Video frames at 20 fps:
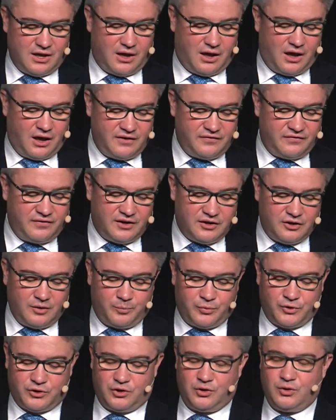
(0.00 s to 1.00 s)
offer the
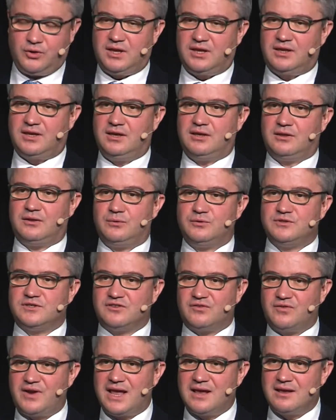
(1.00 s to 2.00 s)
opportunity to
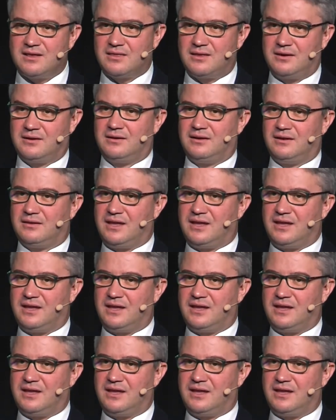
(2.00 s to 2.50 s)
strengthen